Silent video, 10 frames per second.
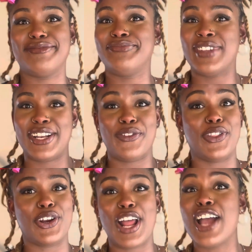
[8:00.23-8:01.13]
And if
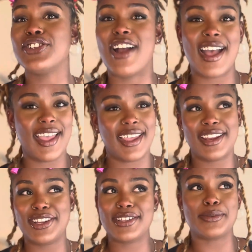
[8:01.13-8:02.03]
they're not dry, it
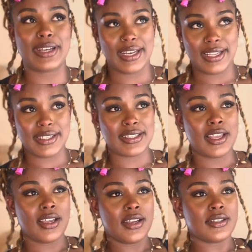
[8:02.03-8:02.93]
is what it is.
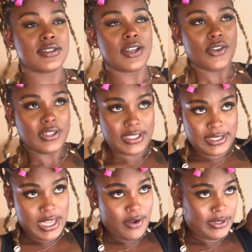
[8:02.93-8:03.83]
So let's
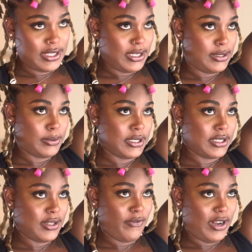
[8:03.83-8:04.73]
start with these ones,
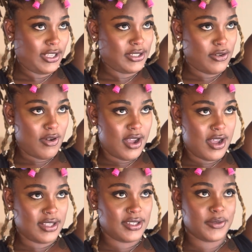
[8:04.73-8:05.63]
the flexi
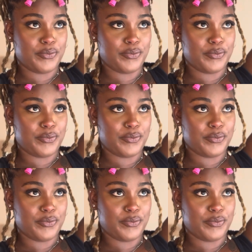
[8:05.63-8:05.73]
rods.